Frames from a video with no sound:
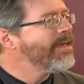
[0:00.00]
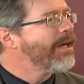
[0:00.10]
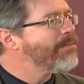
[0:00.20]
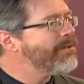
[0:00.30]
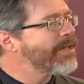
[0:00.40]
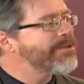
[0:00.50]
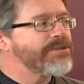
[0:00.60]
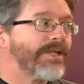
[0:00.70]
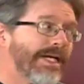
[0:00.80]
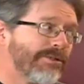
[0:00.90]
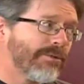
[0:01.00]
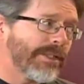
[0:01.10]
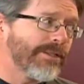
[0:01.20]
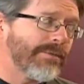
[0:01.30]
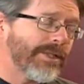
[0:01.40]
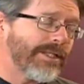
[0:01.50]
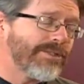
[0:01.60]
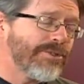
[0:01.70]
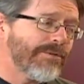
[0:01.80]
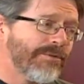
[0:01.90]
a movie that's not directly
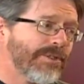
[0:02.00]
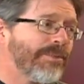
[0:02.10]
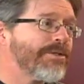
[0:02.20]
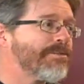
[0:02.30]
related to the Philippines,